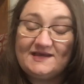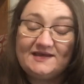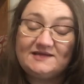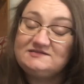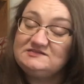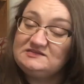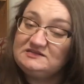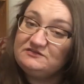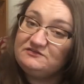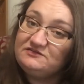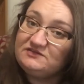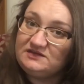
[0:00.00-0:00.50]

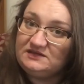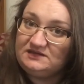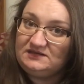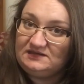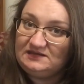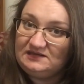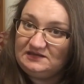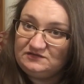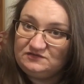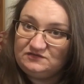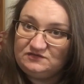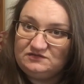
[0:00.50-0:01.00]

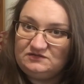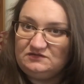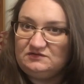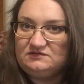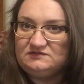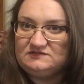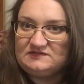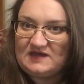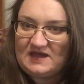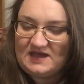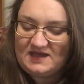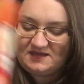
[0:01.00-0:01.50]
activity into your
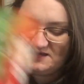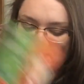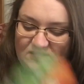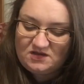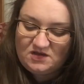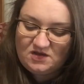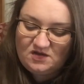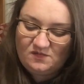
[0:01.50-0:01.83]
day?